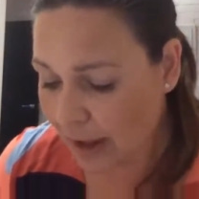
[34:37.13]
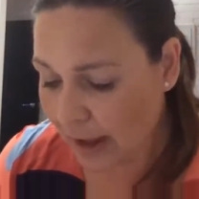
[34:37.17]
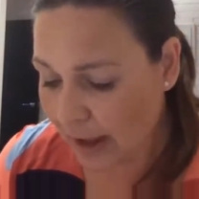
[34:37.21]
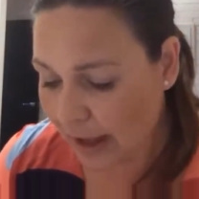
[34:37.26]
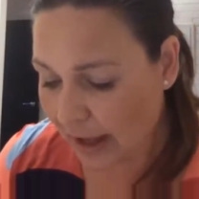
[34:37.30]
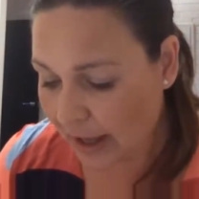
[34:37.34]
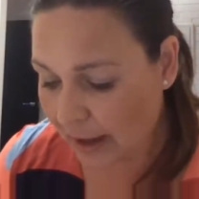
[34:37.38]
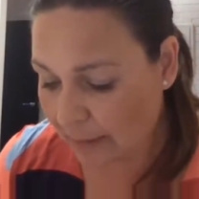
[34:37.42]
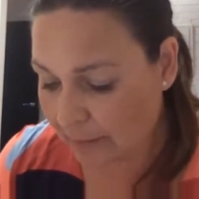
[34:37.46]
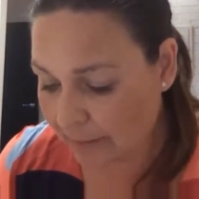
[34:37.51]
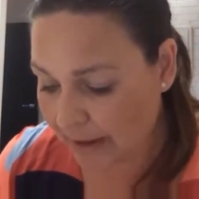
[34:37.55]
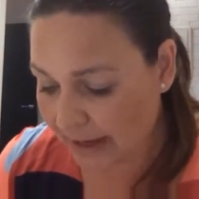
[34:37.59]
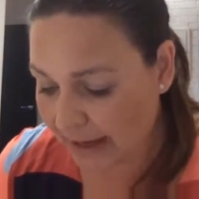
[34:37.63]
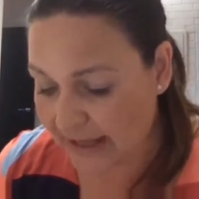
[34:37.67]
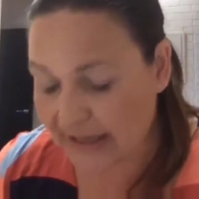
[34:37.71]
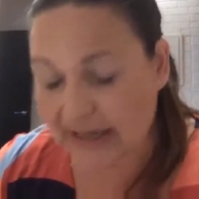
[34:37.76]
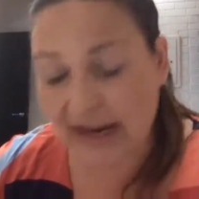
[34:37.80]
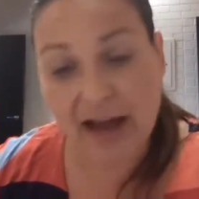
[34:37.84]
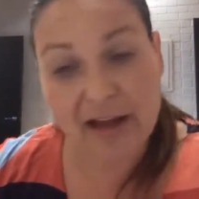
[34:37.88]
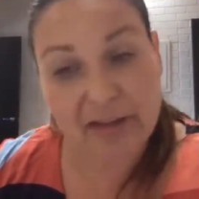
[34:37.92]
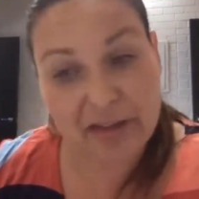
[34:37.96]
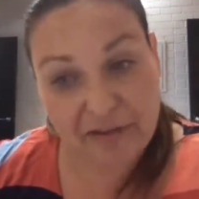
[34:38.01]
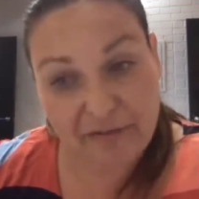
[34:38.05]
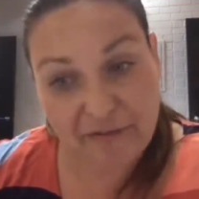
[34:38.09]
In
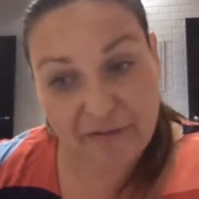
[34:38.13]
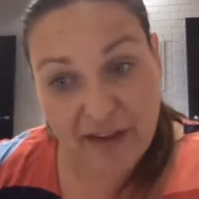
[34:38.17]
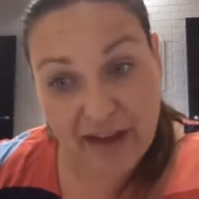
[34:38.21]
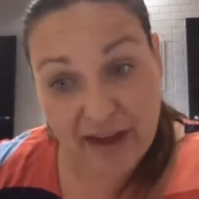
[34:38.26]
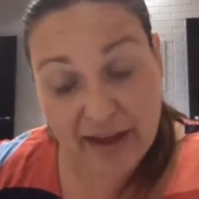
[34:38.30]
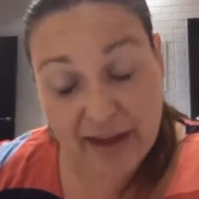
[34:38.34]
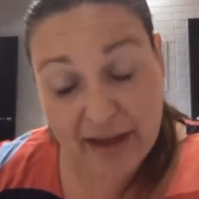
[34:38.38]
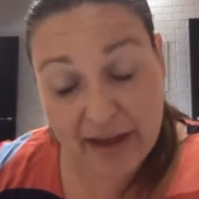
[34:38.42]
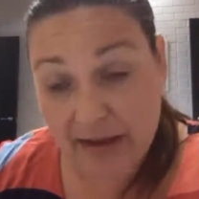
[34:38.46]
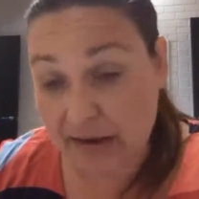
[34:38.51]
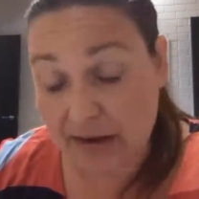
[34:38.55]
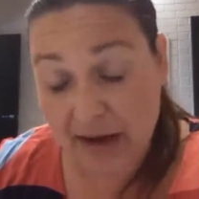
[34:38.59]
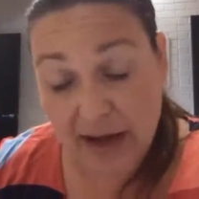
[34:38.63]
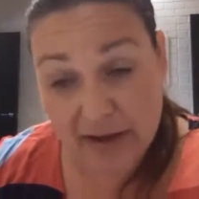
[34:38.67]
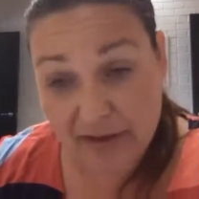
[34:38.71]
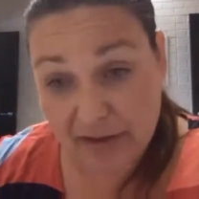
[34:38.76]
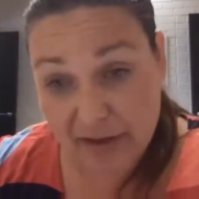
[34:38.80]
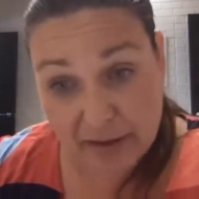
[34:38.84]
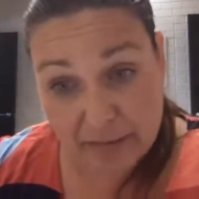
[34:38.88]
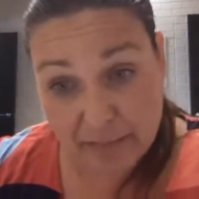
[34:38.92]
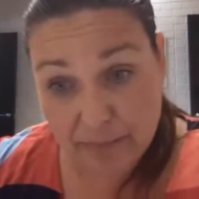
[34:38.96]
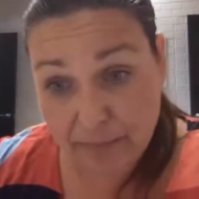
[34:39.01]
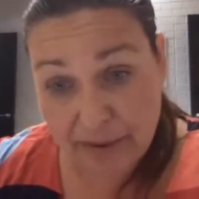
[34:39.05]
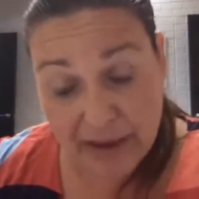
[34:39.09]

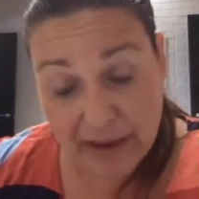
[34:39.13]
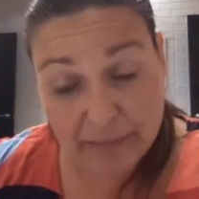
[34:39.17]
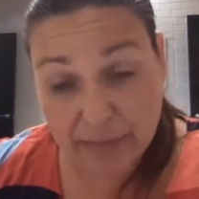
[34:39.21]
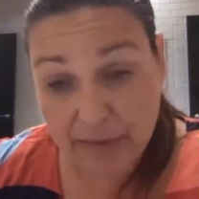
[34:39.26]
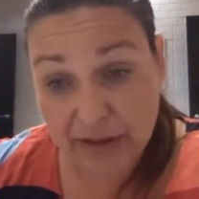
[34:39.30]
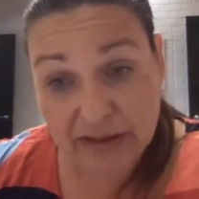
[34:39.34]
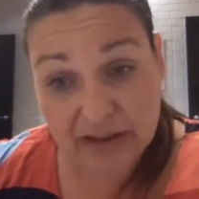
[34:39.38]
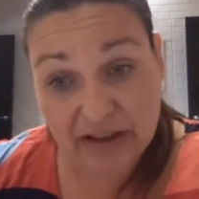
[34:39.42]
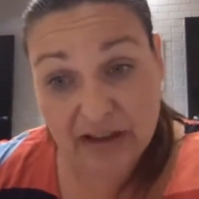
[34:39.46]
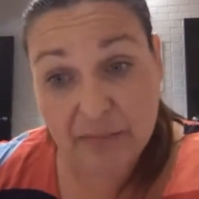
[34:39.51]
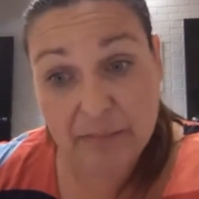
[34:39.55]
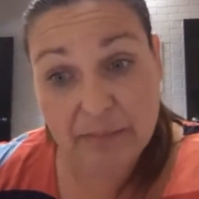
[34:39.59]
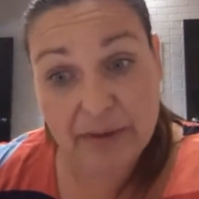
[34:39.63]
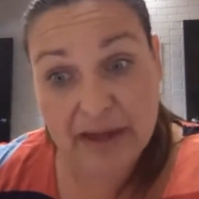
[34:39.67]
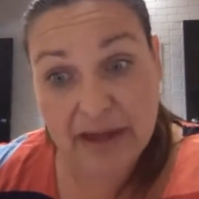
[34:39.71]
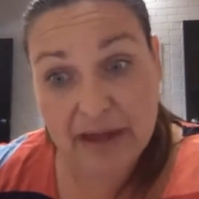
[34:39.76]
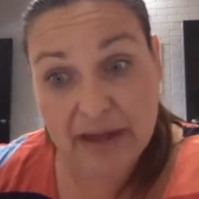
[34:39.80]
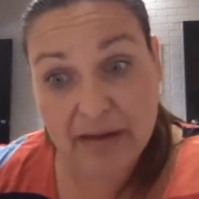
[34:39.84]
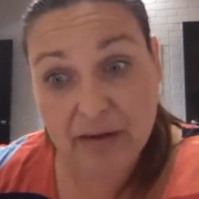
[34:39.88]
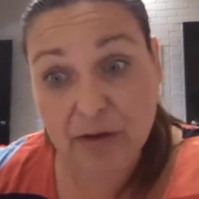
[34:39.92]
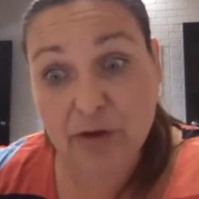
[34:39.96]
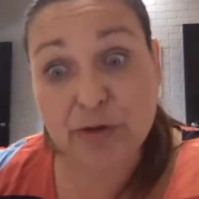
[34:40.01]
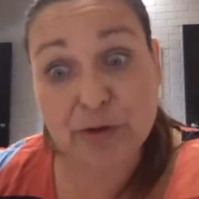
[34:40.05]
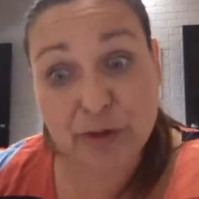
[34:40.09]
other people, it can
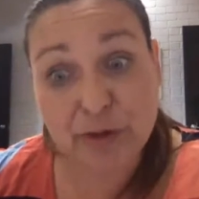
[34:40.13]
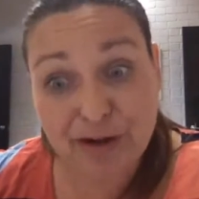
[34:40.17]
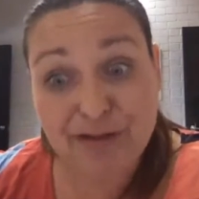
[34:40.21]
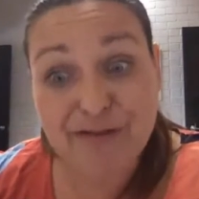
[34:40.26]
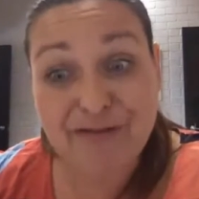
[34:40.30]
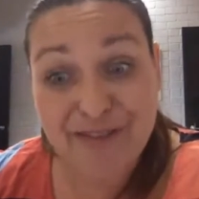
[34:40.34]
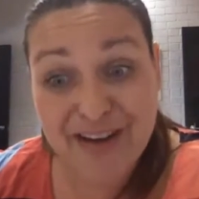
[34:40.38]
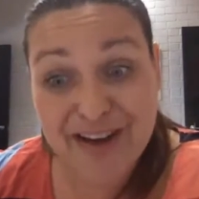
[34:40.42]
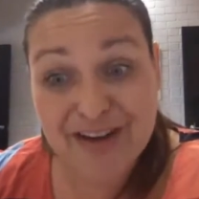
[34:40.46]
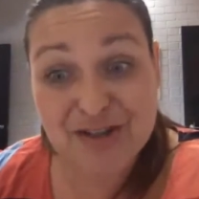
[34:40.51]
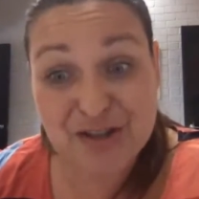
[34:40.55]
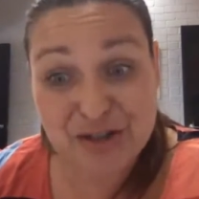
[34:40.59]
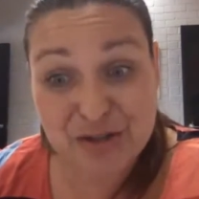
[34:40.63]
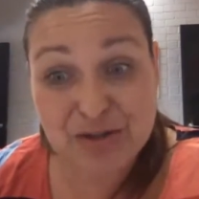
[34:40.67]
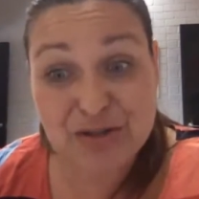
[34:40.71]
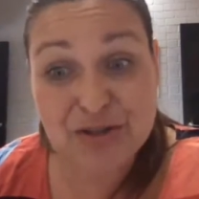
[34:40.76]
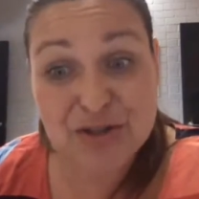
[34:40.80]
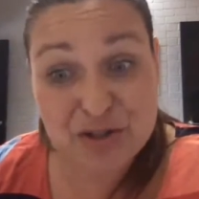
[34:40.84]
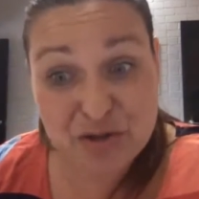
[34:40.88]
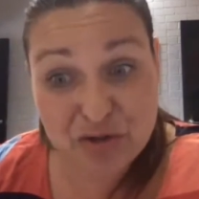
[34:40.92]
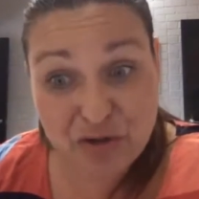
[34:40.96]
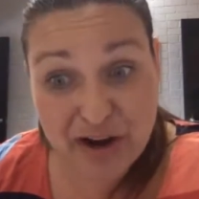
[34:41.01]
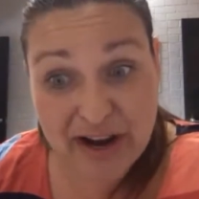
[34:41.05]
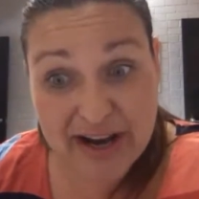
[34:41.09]
be good old-fashioned
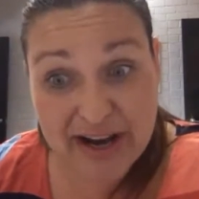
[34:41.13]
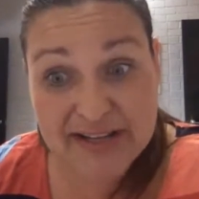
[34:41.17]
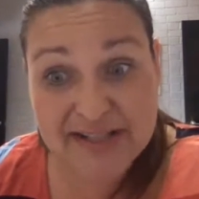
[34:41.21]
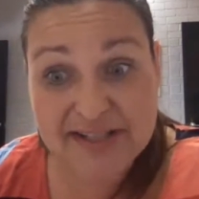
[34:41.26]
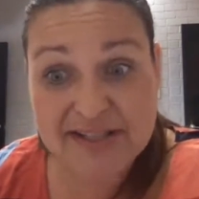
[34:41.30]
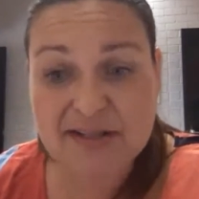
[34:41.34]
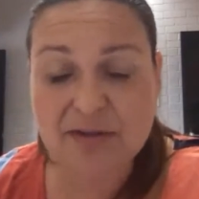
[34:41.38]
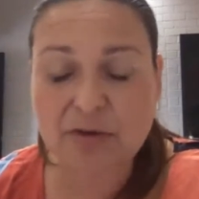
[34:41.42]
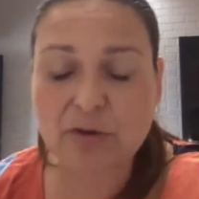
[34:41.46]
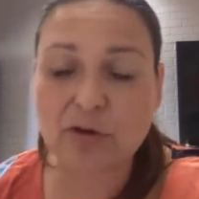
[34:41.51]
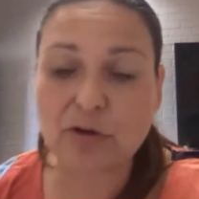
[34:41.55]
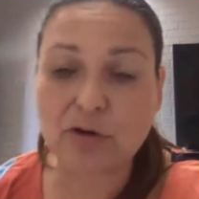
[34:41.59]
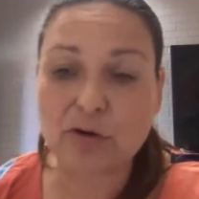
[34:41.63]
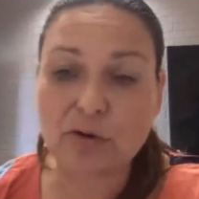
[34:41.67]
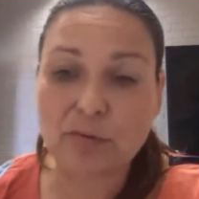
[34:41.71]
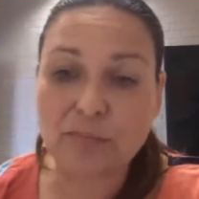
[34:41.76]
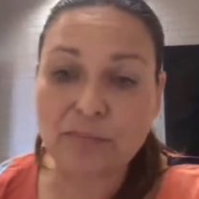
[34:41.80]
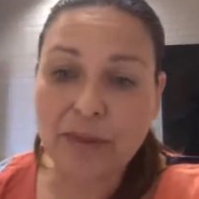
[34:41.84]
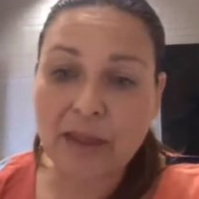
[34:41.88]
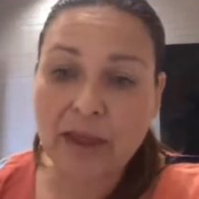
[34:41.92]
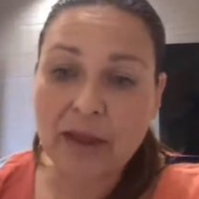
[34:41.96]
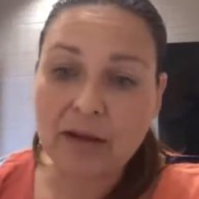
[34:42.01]
stress, or